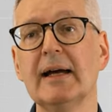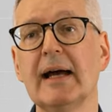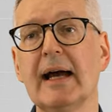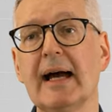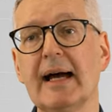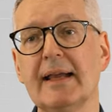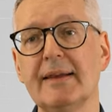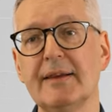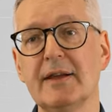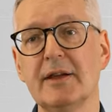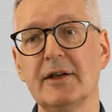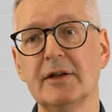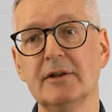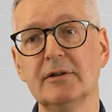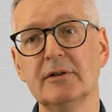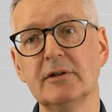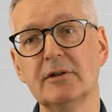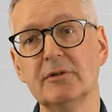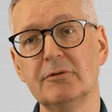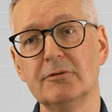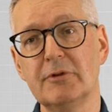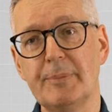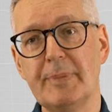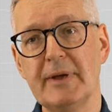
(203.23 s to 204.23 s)
and the
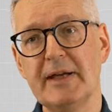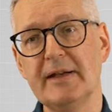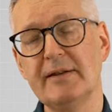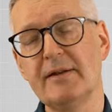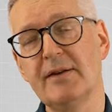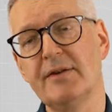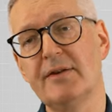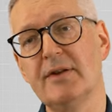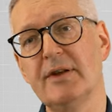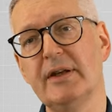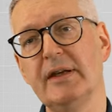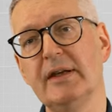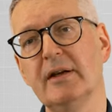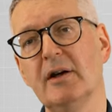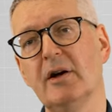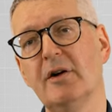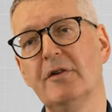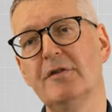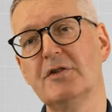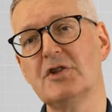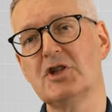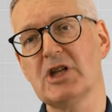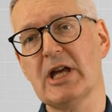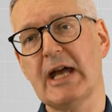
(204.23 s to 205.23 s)
rapidity
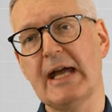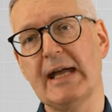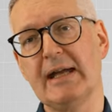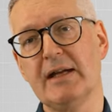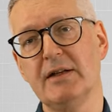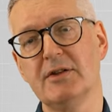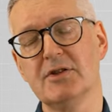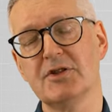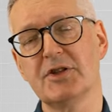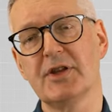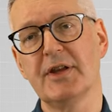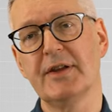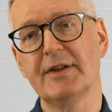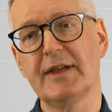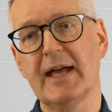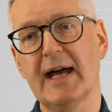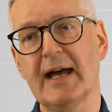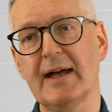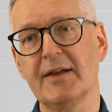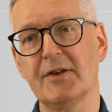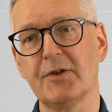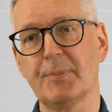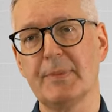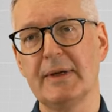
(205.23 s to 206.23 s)
of change that there
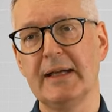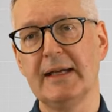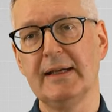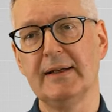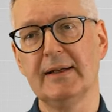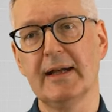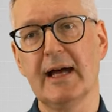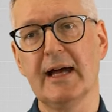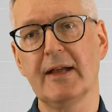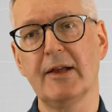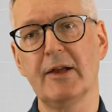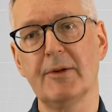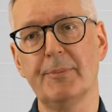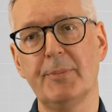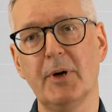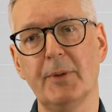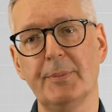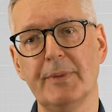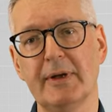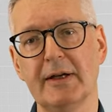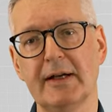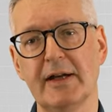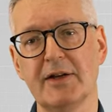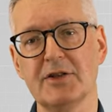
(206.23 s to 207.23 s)
has been at the
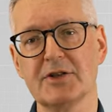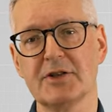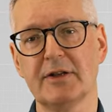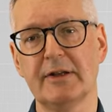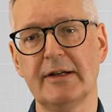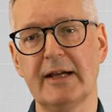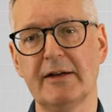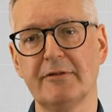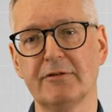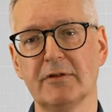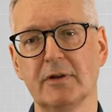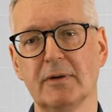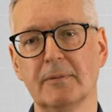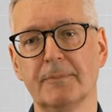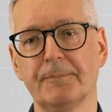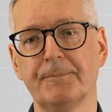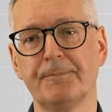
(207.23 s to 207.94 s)
population level.